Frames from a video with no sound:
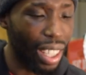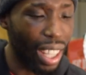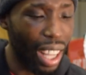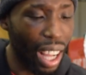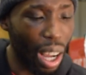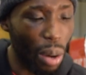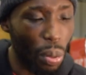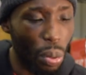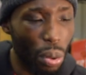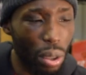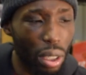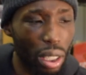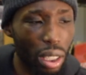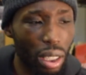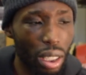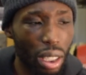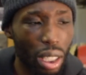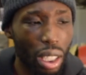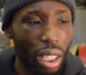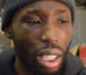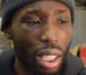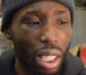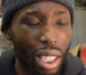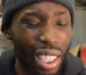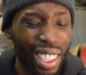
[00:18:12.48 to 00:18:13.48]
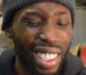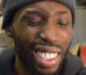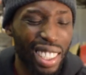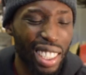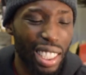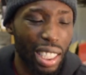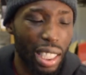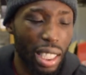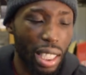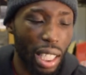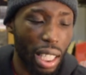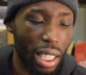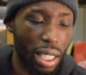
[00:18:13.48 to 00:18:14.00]
I wouldn't
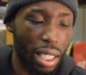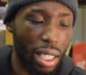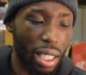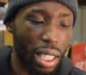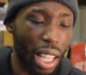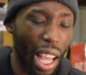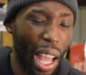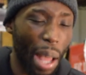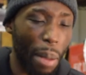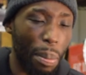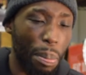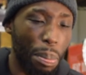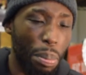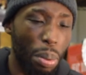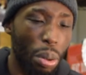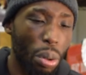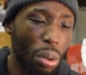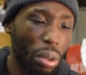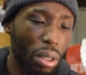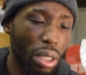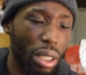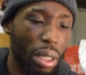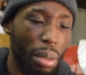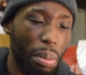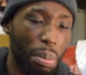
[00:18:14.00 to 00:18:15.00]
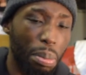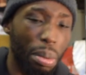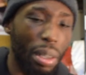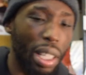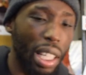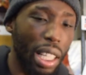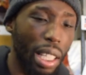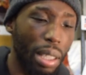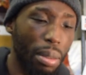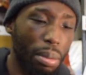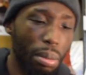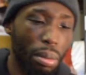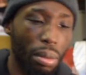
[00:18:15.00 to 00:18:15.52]
suggest that I put the
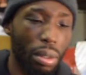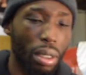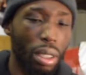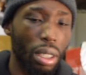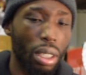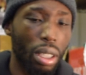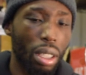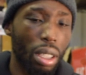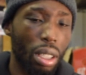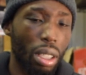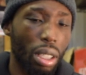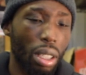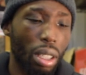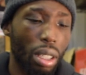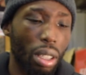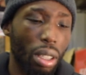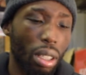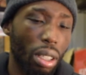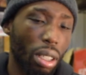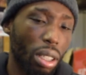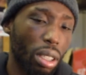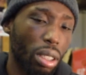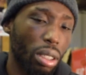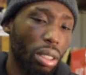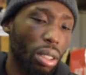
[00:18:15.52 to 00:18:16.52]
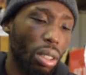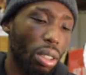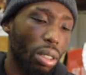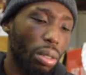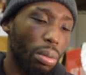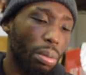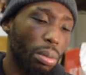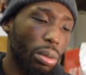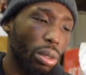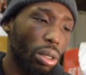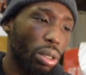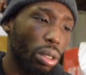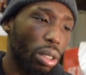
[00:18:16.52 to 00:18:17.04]
blame on
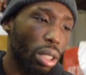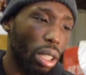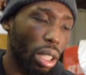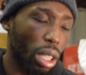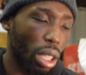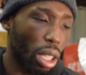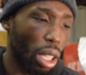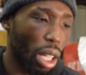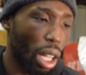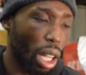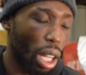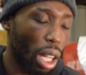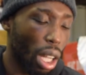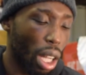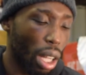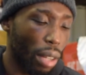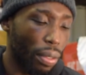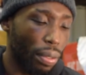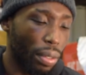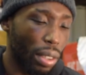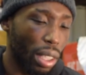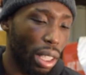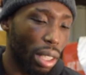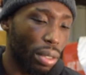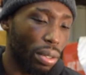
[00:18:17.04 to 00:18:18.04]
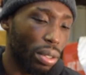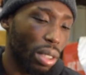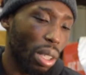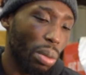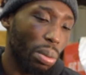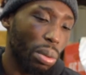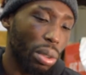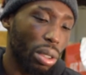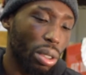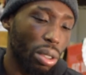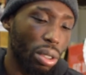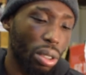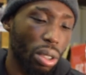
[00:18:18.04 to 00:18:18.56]
music. I think if
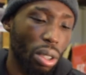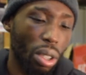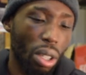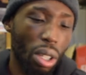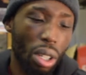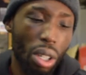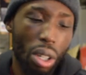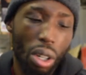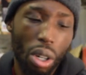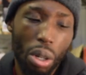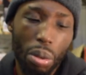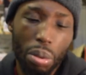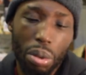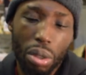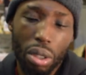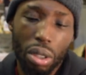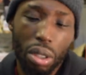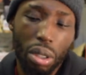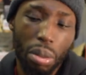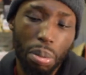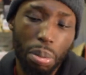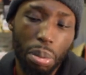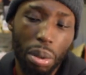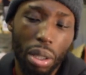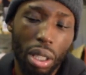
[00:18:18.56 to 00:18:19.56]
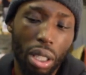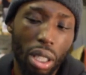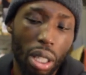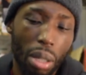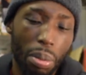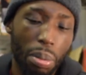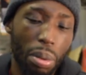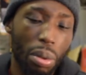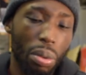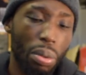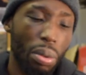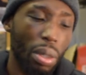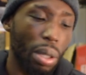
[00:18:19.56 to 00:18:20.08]
someone's got an option to pick
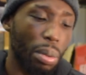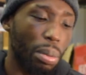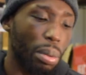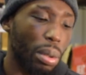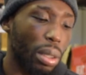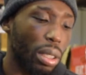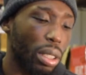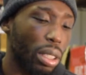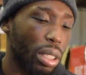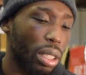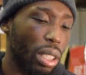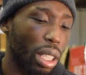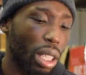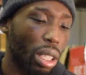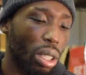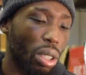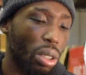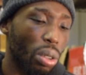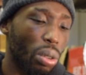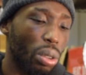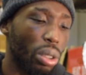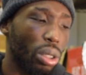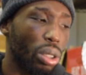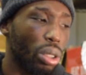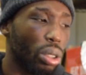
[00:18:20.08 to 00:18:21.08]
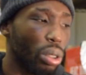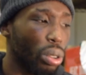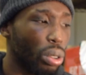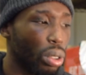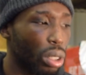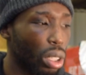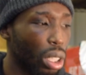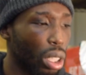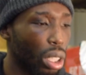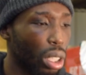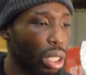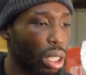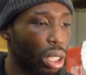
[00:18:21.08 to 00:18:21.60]
up a weapon and go and
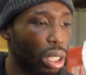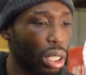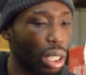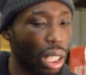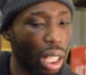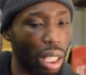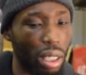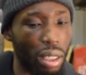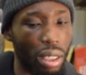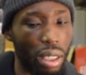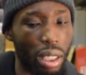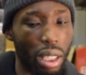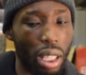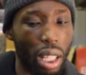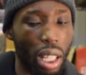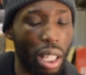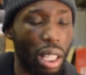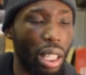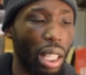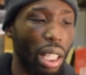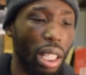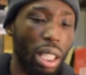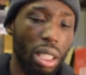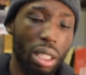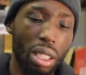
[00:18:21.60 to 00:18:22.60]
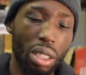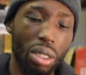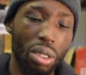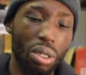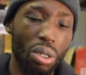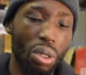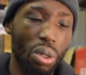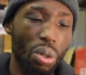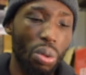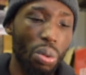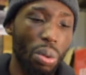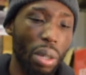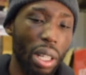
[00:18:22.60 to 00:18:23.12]
use it, that's there. There's
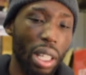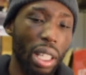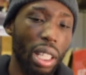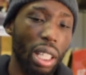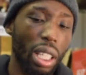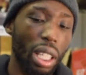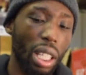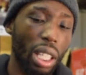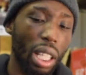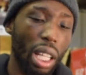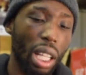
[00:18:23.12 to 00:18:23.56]
no way